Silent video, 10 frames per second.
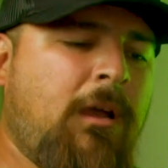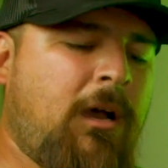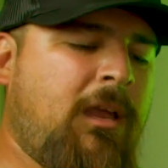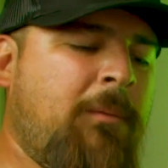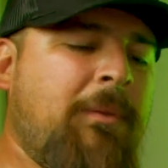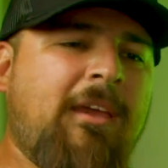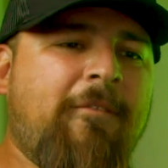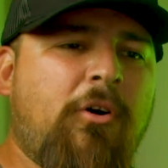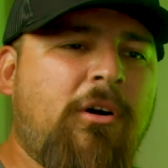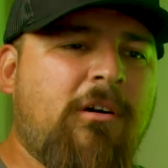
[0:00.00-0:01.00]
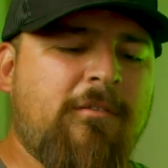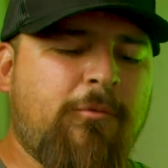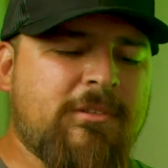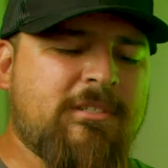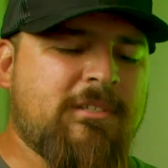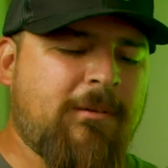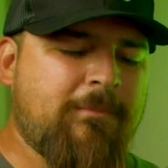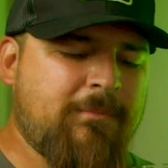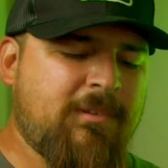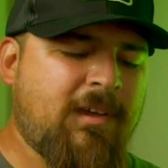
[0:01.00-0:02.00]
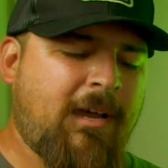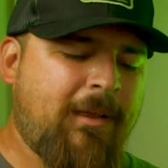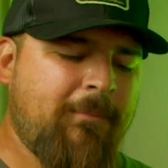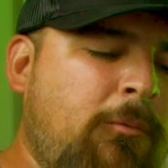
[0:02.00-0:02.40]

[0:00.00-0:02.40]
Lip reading: It may evolve with some time.